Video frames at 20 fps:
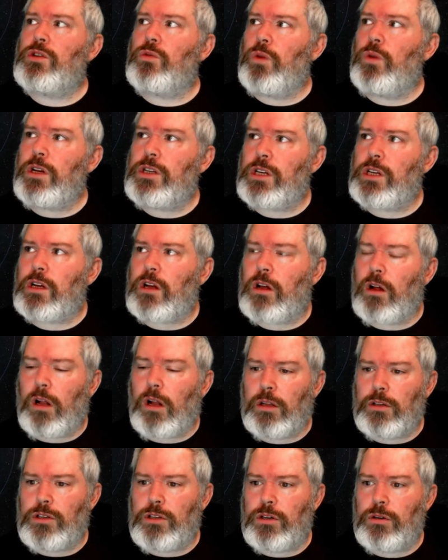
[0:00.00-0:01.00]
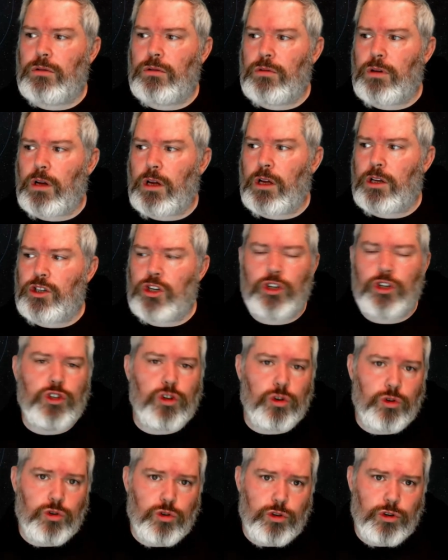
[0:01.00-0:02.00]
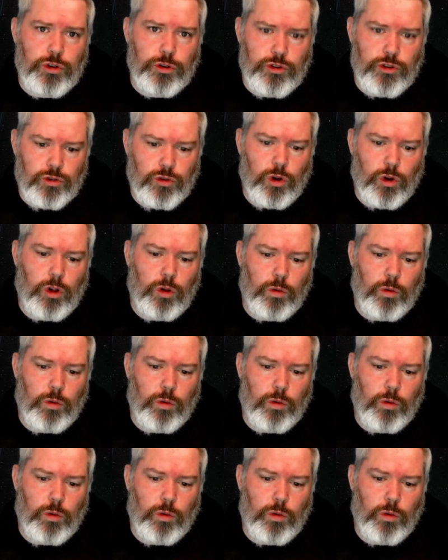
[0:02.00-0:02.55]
What is it called to troll?